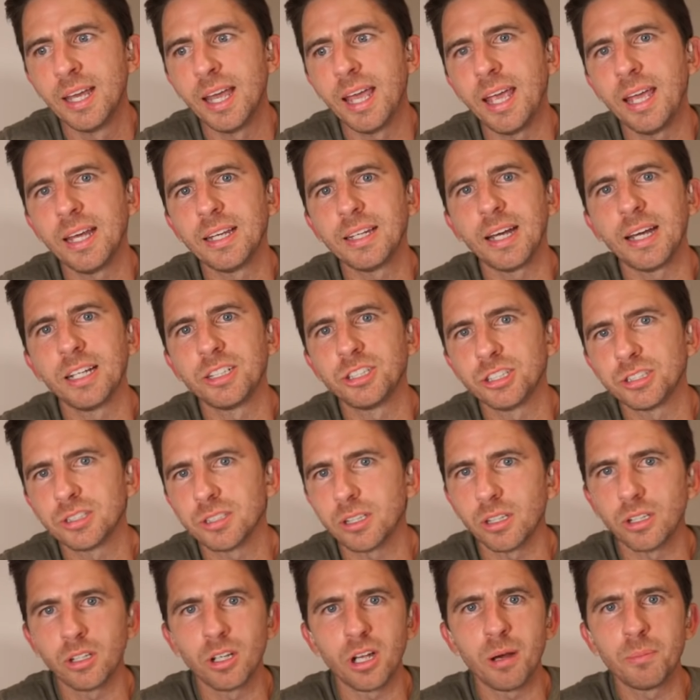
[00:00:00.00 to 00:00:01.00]
and uh,
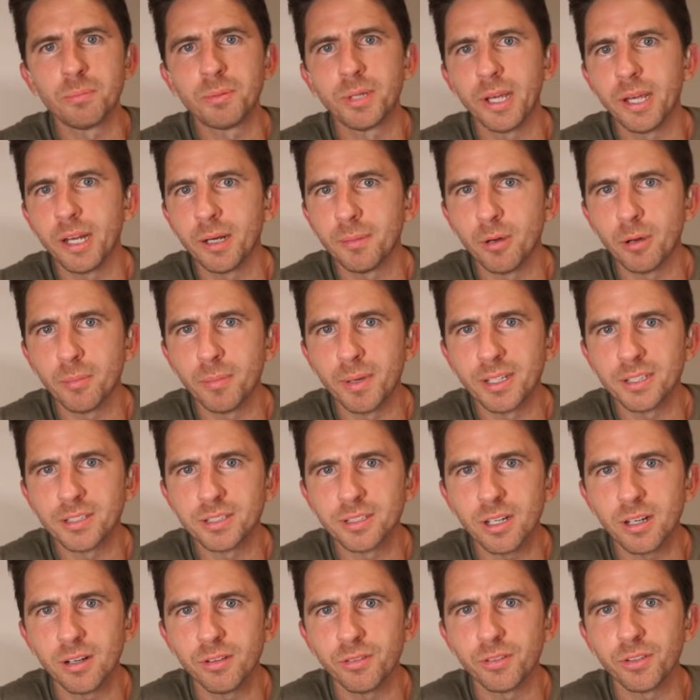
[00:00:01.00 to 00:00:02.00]
just a little update about
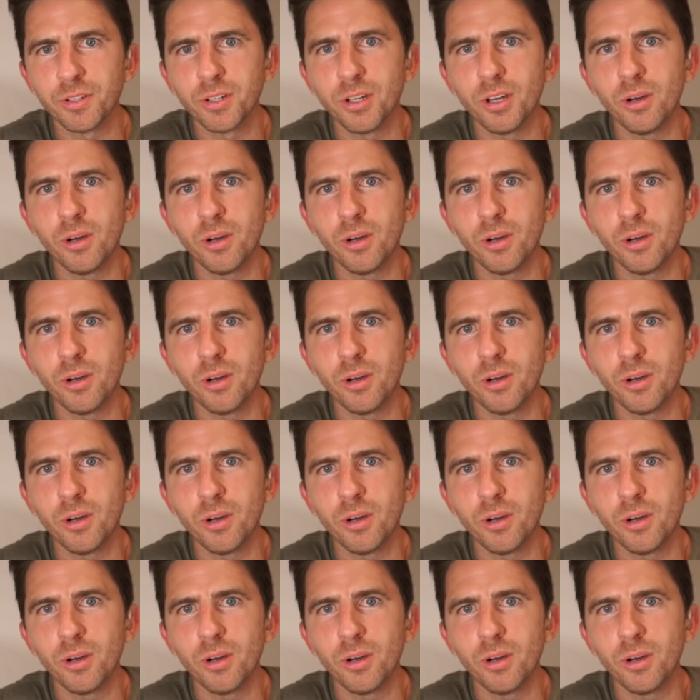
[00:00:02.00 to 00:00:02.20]
myself.